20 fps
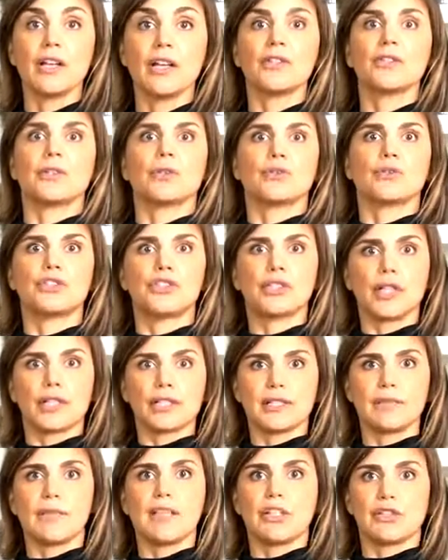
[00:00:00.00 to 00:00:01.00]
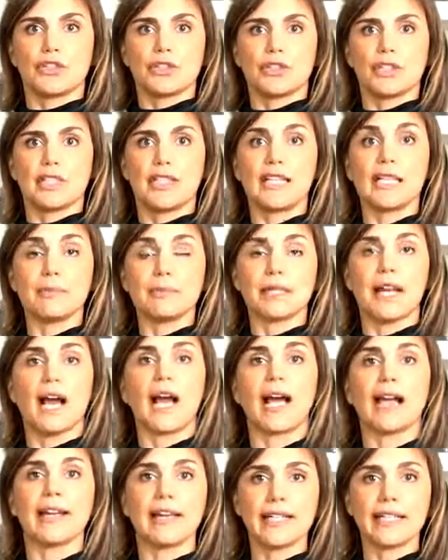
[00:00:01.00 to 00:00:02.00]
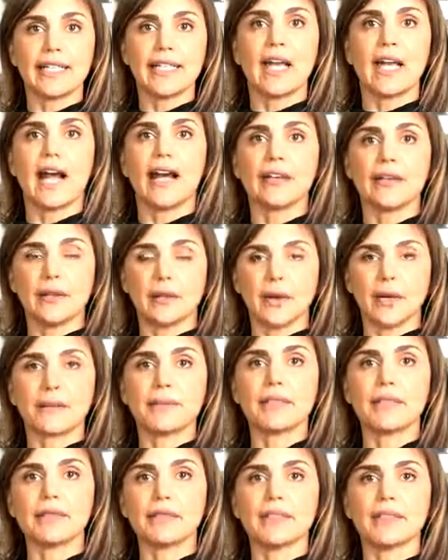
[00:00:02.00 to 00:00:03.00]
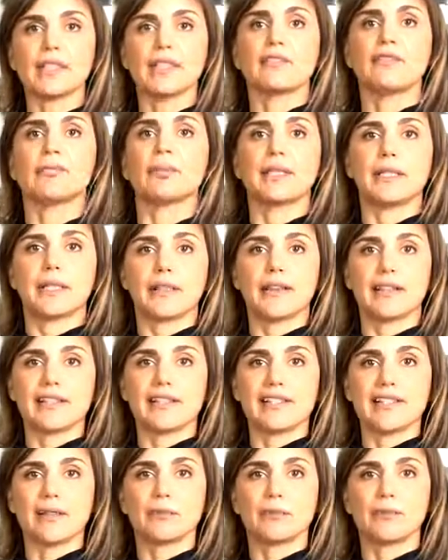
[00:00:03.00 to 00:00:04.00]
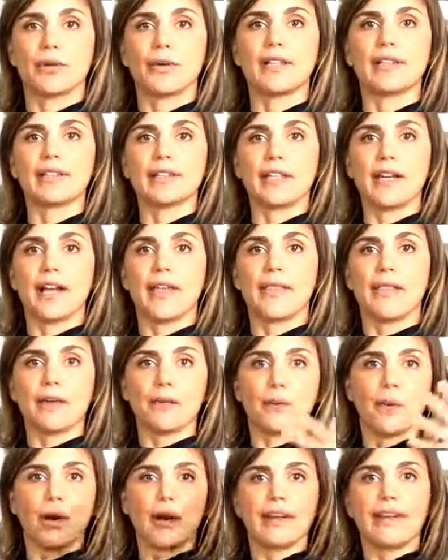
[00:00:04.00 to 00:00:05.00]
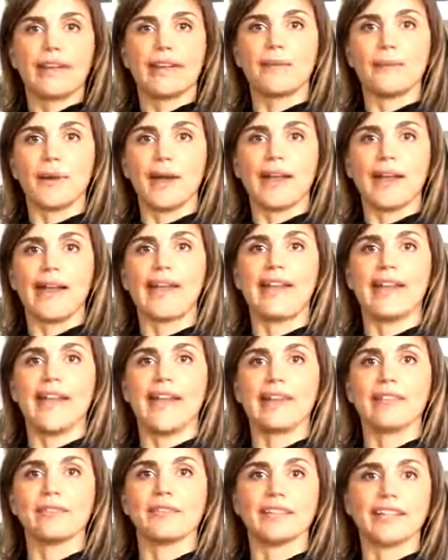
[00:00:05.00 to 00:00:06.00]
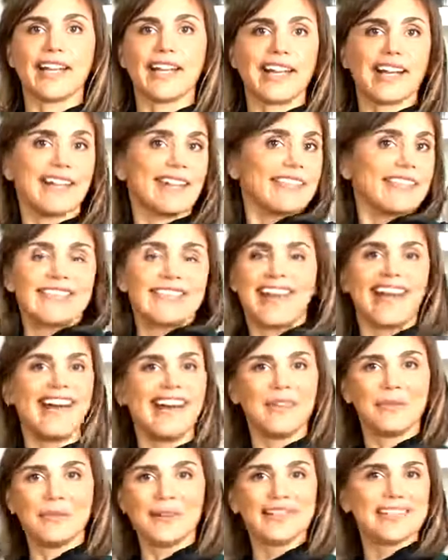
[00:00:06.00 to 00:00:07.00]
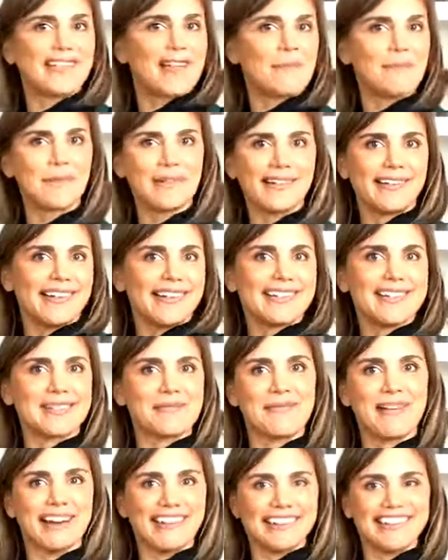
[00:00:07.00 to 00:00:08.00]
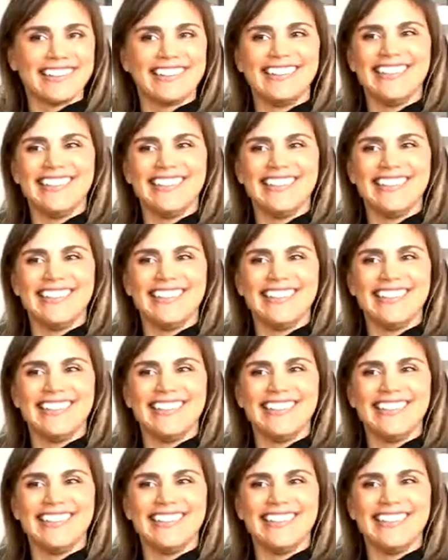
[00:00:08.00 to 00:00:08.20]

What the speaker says: So just make sure to keep an eye on it. I know I'm guilty of putting things in the broiler and then walking away and forgetting that, what's that burning smell?